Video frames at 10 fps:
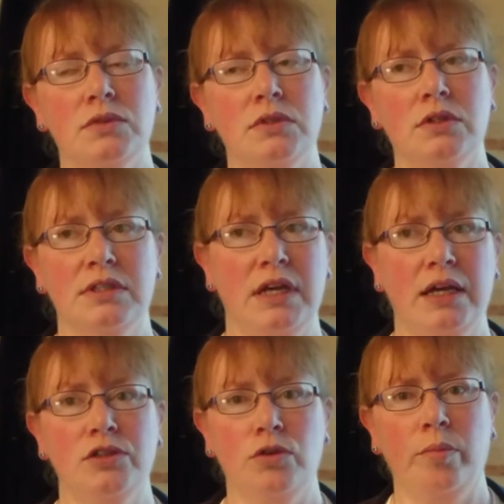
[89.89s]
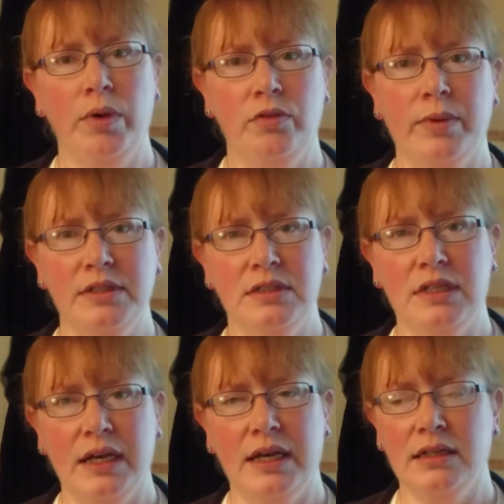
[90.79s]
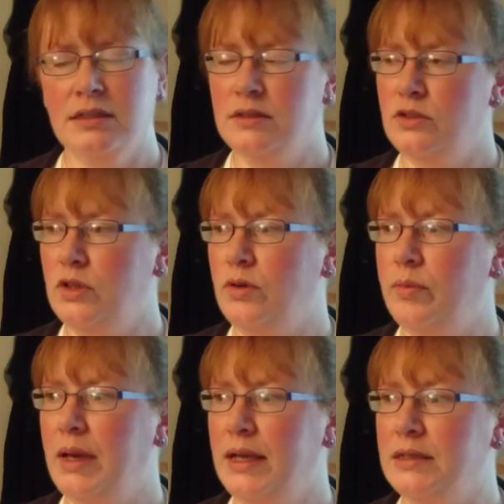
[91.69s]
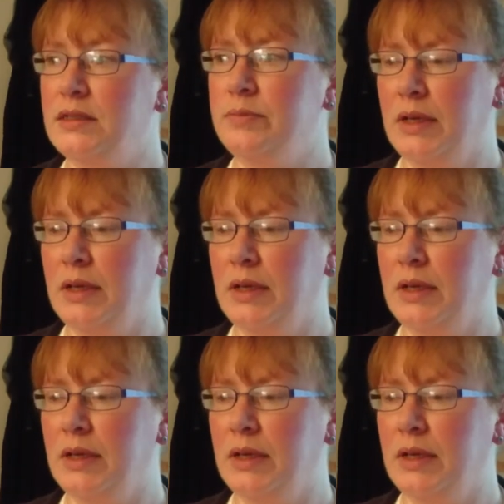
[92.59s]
Because I taught both ways today. I had Zoom and